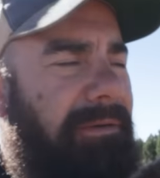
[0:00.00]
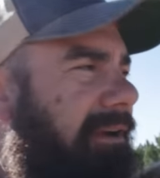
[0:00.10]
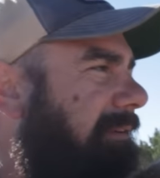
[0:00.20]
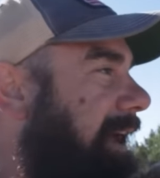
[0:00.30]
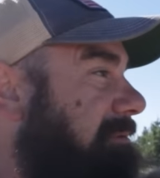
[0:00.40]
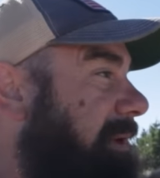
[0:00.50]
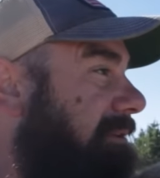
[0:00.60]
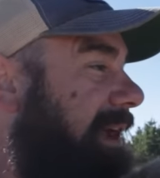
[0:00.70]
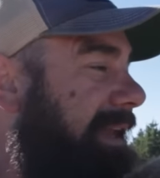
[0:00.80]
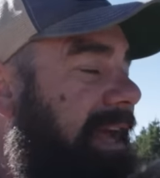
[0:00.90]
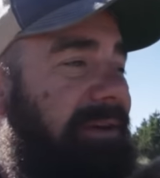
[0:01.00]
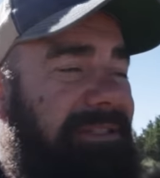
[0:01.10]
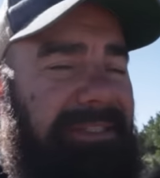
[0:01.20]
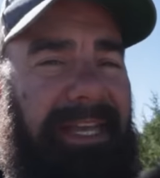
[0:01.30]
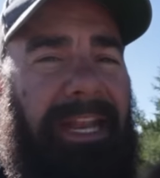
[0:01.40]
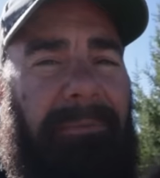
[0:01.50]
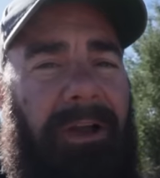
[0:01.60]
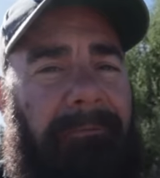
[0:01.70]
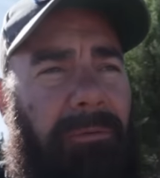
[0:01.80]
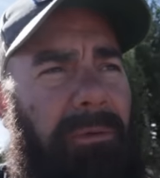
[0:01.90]
very fast. But right now, it's just getting him
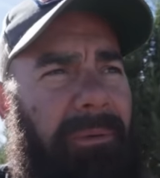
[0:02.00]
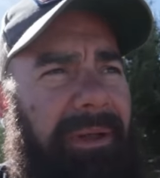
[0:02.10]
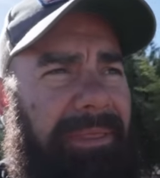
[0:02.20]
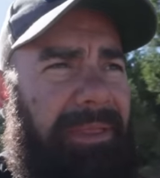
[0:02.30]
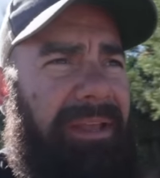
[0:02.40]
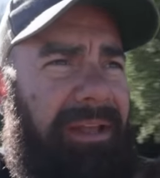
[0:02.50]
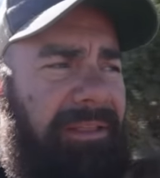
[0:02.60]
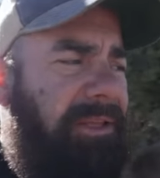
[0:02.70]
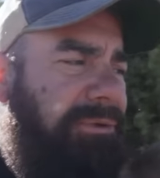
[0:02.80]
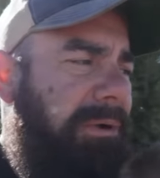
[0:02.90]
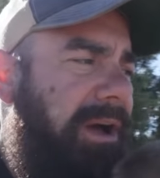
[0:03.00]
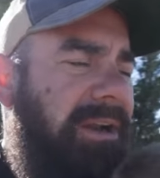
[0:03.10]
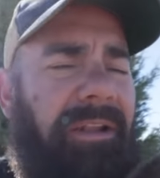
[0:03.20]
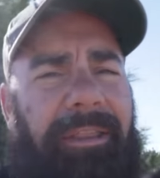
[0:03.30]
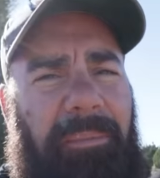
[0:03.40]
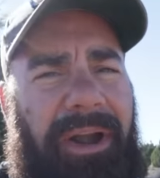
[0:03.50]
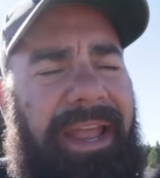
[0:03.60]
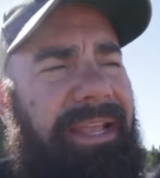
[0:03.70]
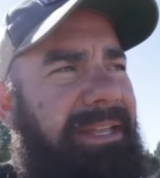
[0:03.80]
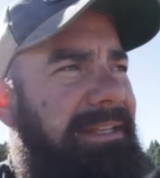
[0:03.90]
comfortable with the throttle and the
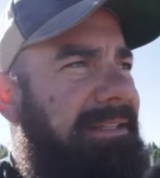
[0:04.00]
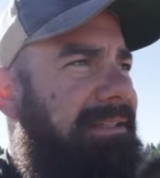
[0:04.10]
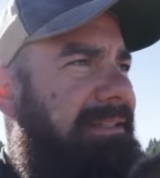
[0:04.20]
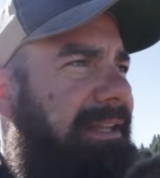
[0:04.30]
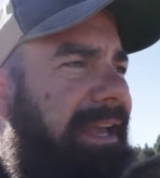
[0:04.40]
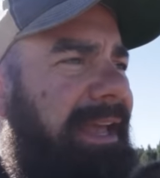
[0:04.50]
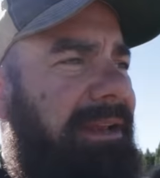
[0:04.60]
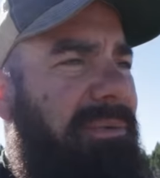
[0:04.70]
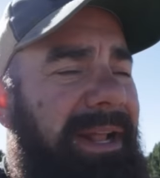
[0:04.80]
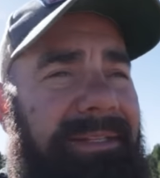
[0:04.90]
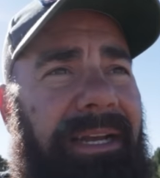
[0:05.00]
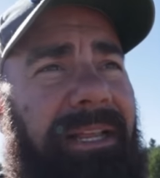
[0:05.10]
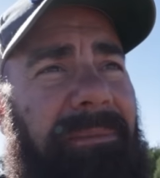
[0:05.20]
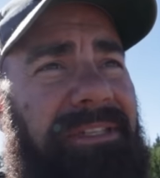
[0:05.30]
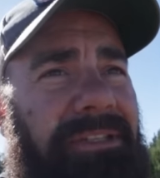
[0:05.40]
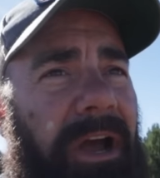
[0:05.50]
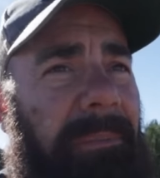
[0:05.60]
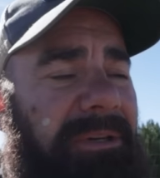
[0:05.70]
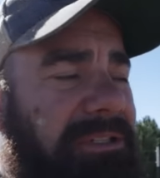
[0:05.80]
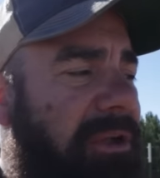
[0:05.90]
brake. And when I tell him to
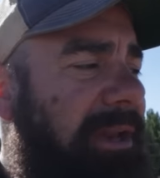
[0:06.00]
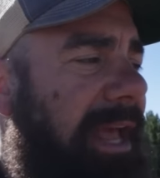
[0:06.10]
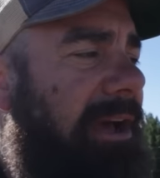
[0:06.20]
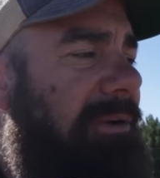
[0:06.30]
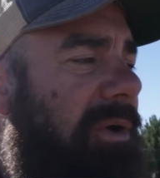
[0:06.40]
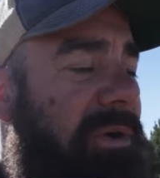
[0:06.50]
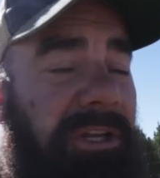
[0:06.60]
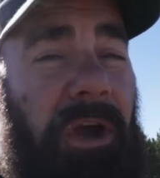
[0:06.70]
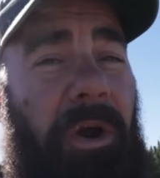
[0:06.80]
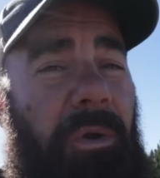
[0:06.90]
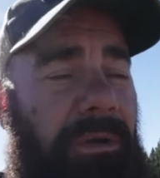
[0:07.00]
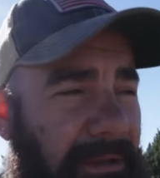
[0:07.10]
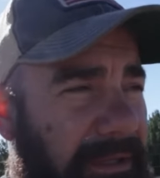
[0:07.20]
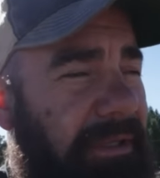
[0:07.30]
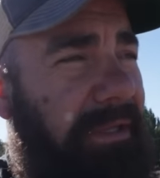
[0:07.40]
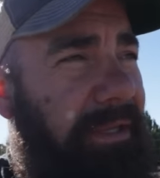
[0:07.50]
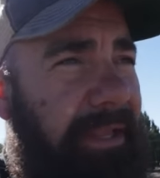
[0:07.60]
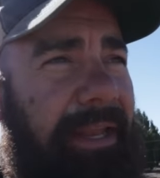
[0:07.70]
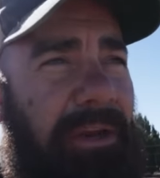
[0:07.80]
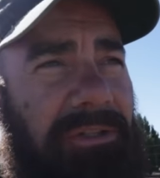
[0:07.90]
stop or slow down or go,
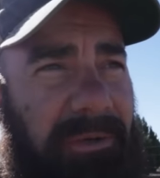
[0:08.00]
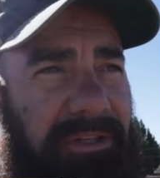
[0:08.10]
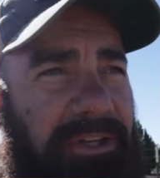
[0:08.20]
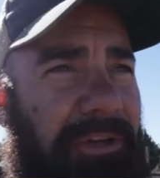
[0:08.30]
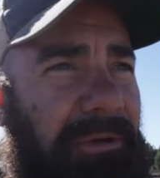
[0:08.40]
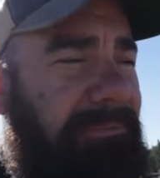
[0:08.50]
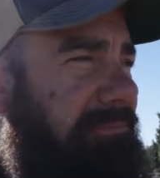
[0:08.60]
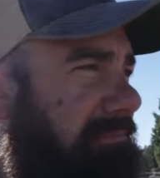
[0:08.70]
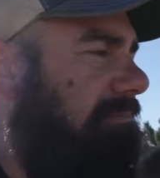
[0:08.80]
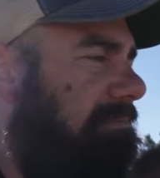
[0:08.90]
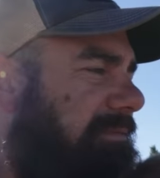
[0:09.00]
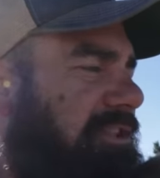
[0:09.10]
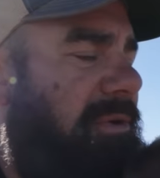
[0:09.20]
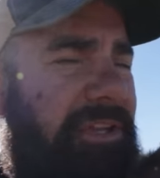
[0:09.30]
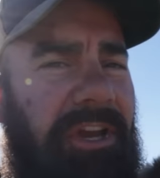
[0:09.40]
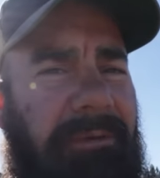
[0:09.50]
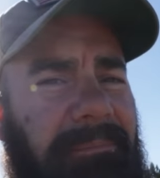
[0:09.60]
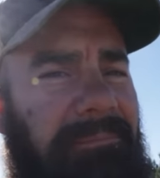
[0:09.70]
then he knows what to do. Doing good.